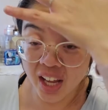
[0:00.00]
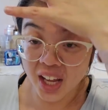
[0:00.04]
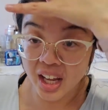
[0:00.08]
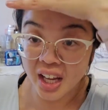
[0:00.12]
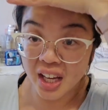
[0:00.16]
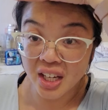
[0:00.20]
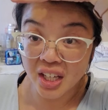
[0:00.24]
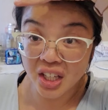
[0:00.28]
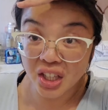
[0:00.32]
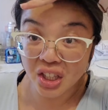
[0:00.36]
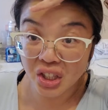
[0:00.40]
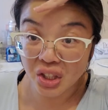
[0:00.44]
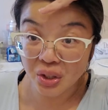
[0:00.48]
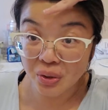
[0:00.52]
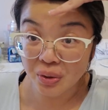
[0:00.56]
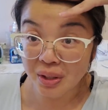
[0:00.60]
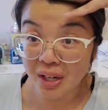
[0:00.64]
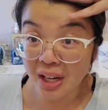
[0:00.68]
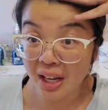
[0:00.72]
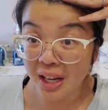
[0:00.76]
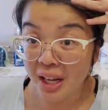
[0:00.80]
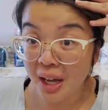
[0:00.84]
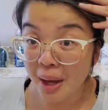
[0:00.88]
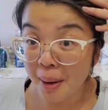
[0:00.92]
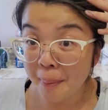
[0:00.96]

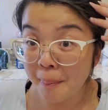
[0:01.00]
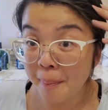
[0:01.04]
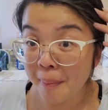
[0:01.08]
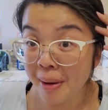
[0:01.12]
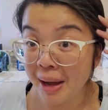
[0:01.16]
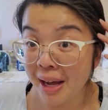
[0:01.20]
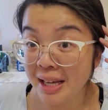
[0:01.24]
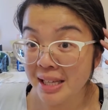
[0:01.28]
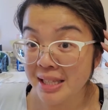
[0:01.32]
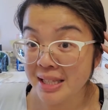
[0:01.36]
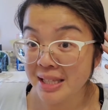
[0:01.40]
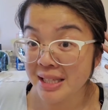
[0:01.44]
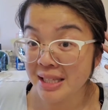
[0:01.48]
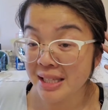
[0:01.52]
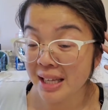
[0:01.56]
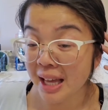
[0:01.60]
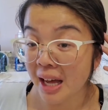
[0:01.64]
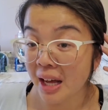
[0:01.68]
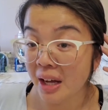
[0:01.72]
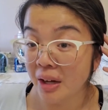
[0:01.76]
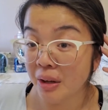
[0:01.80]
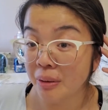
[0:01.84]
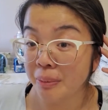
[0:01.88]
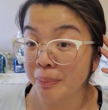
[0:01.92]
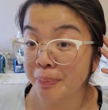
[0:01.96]
including my
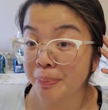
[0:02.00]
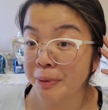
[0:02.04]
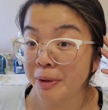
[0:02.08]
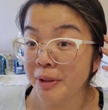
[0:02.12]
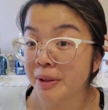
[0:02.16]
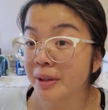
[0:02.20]
scalp,